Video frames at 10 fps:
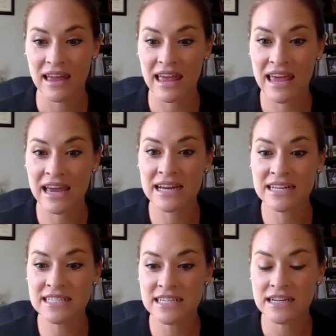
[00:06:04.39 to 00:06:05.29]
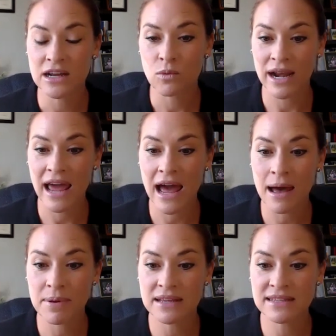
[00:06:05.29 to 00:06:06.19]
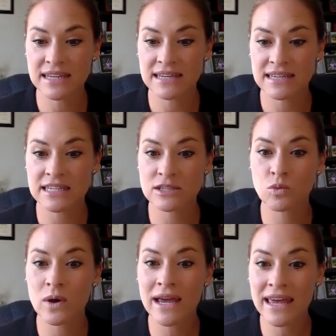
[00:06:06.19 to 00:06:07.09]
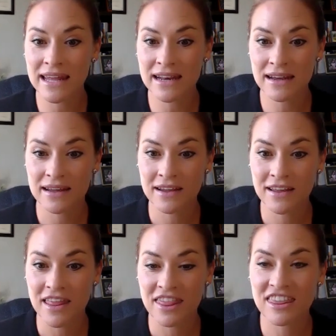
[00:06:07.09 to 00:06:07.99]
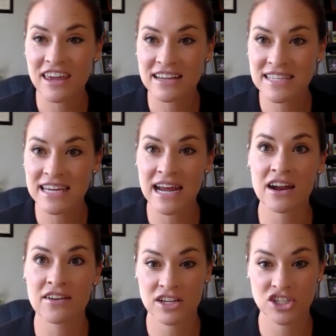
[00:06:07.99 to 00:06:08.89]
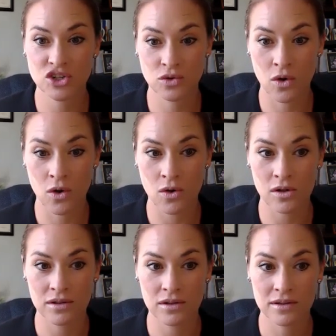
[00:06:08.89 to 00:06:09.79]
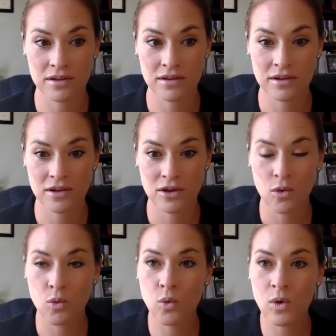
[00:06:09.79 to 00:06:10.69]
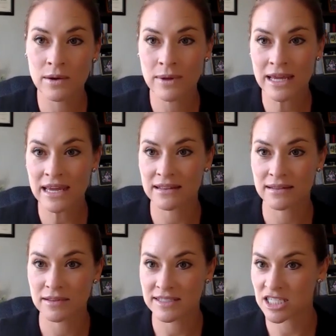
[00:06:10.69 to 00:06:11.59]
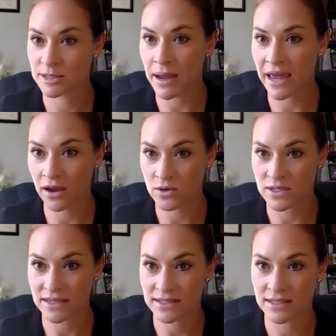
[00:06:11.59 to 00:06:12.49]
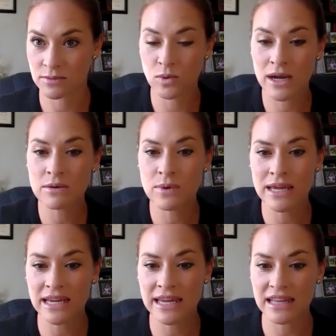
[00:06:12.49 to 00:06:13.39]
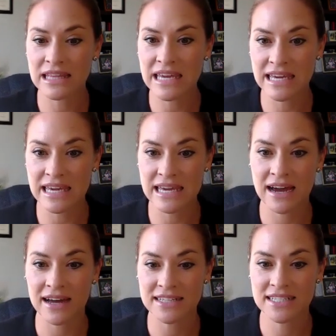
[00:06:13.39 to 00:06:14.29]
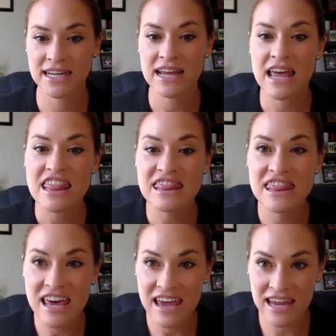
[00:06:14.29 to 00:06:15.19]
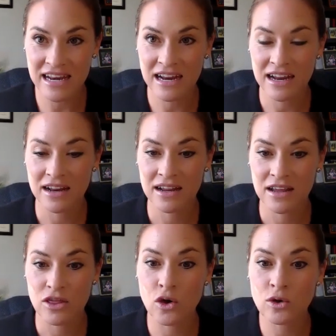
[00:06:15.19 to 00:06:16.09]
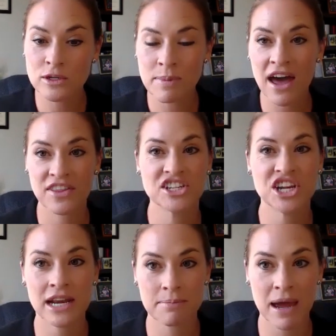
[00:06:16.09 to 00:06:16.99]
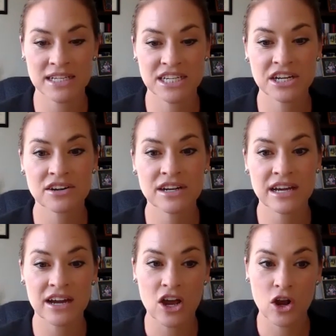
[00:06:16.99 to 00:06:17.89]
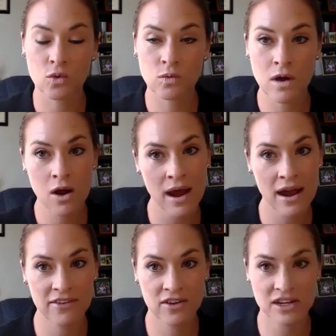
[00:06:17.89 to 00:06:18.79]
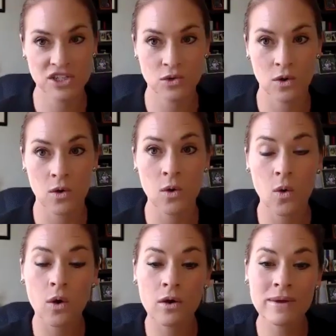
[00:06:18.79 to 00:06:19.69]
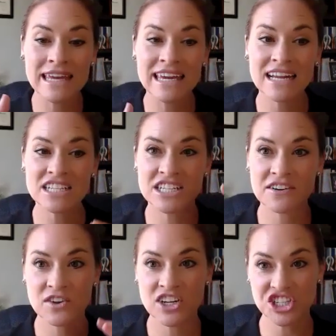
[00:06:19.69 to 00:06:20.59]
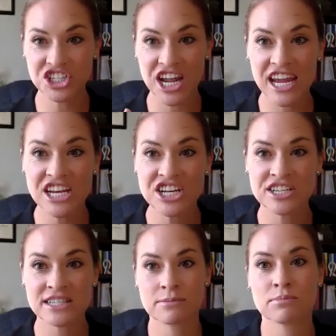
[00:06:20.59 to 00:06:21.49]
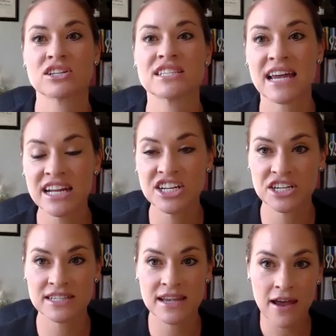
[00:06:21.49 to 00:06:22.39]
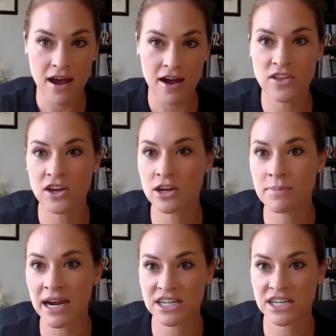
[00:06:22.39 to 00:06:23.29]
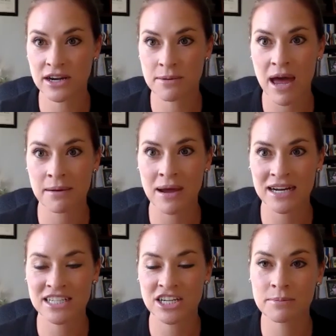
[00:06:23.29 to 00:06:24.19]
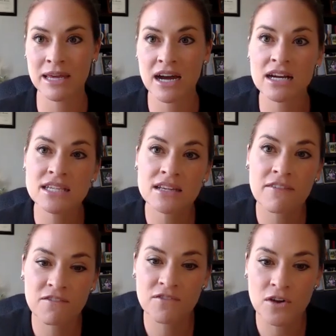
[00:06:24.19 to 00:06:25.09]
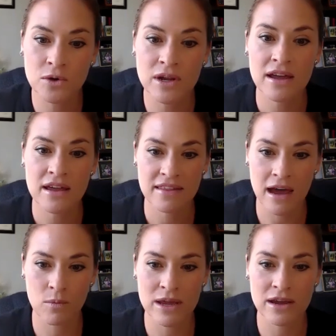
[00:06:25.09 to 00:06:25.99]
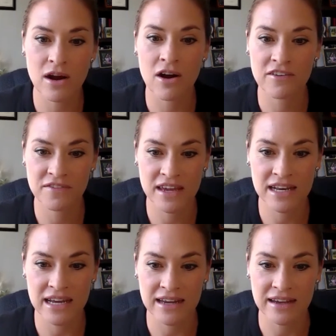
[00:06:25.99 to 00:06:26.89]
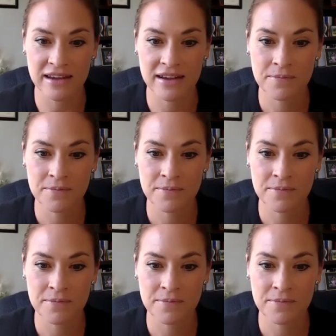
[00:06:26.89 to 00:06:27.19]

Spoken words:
And what happens is when things get out of control, when we get dysbiosis, when we get leaky gut, then those pathogenic bacteria grow out of control, or we get different changes in percentages of the good bacteria, bad bacteria because of the food that we are feeding.